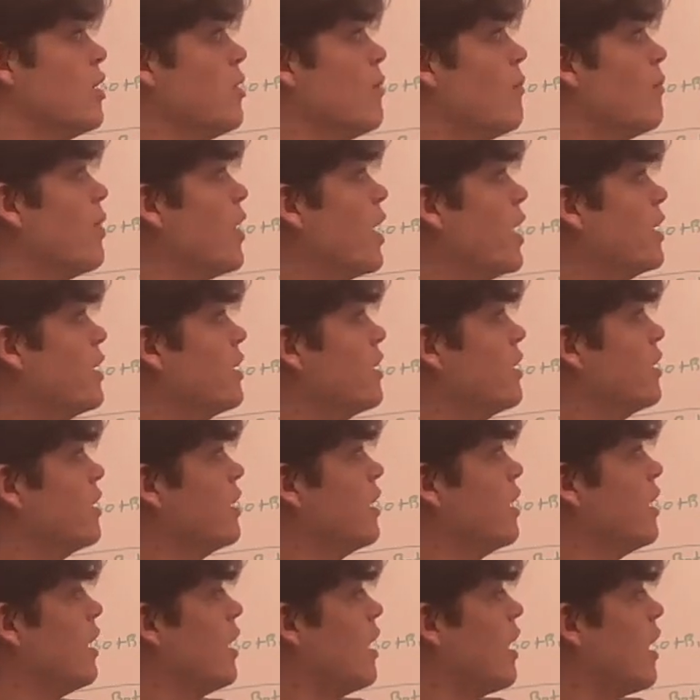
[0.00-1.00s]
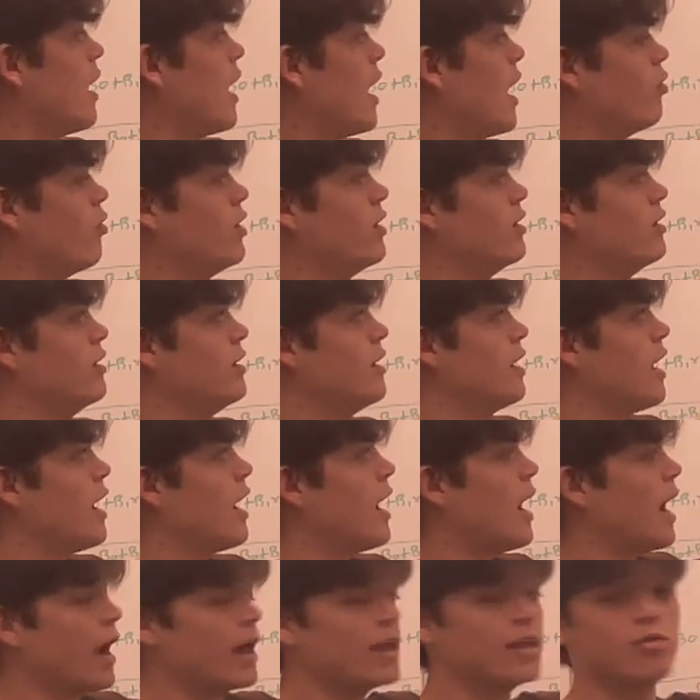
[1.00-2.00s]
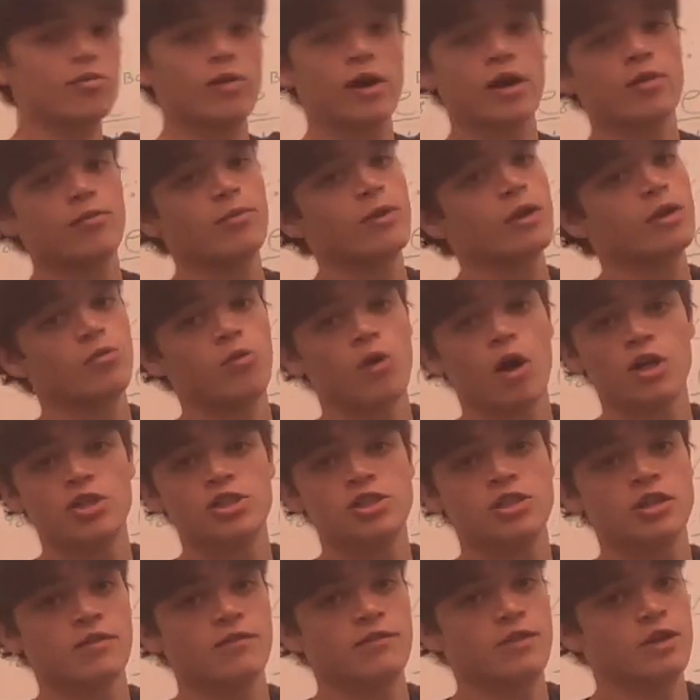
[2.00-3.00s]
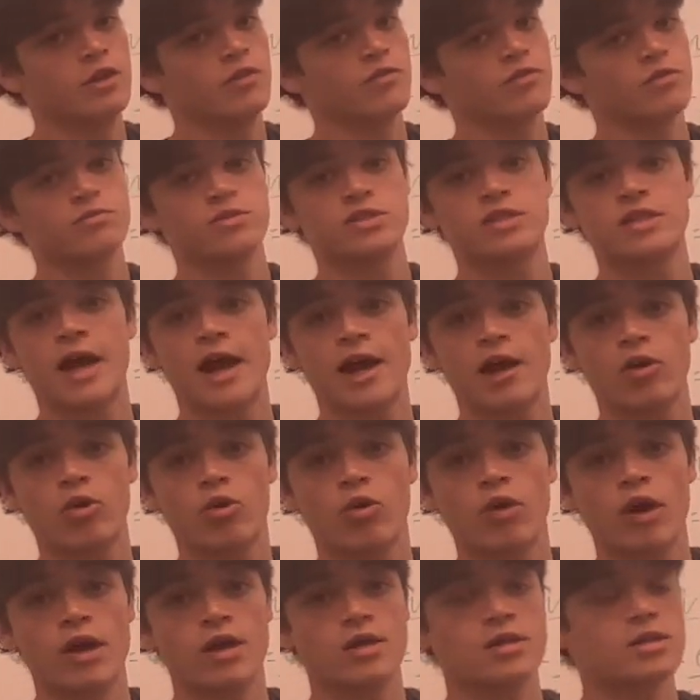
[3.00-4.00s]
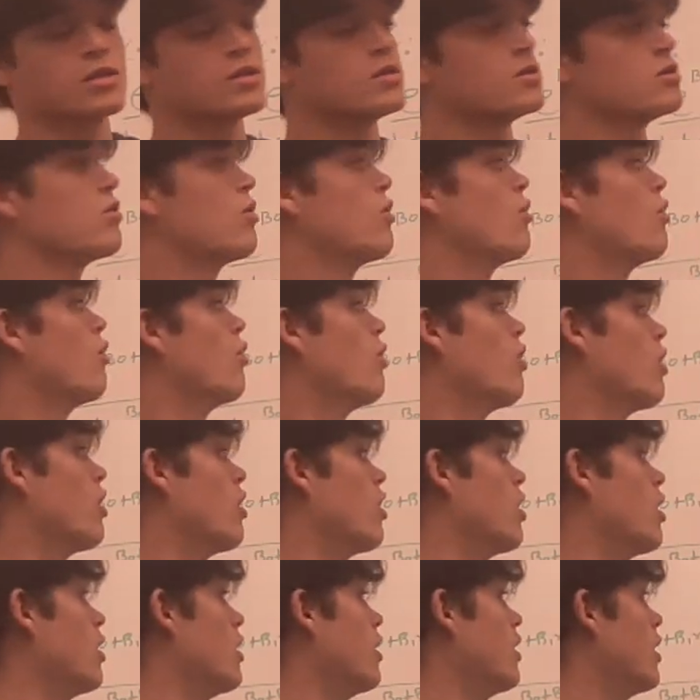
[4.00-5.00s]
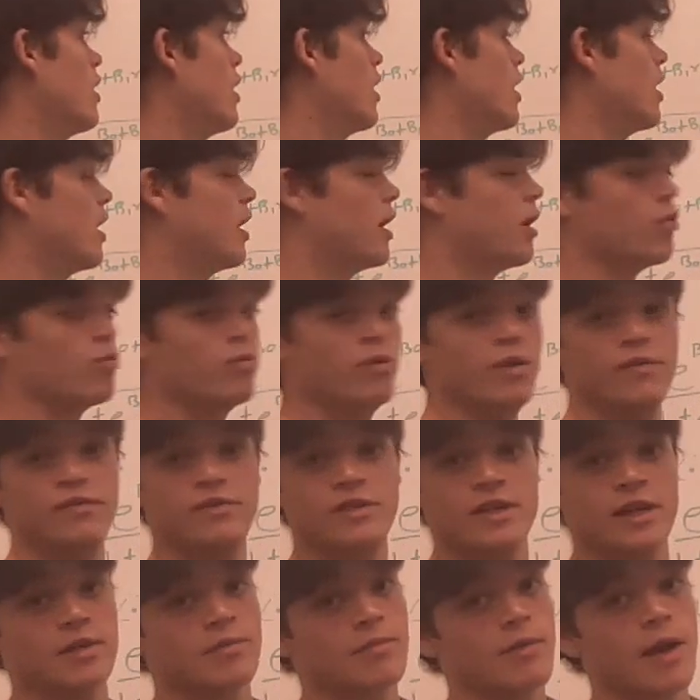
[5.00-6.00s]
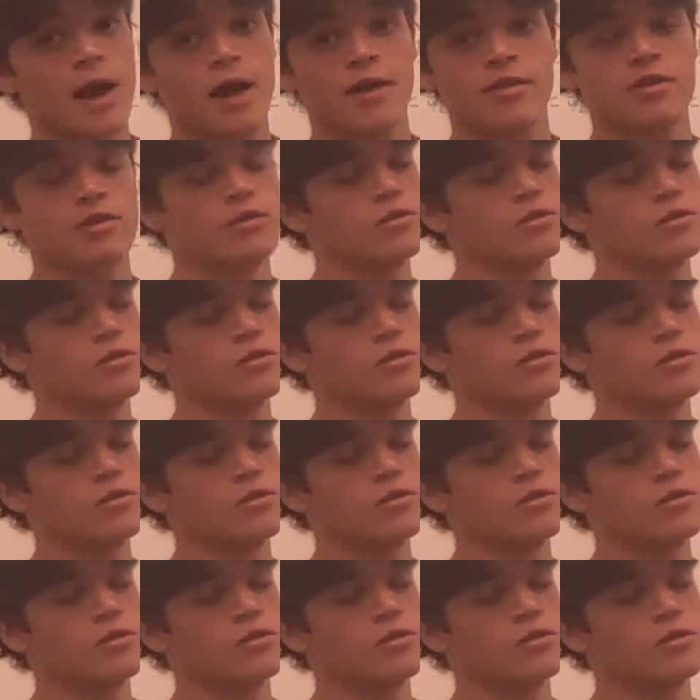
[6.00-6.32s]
But I would highly recommend watching a video from StatQuest or Ritvikmath.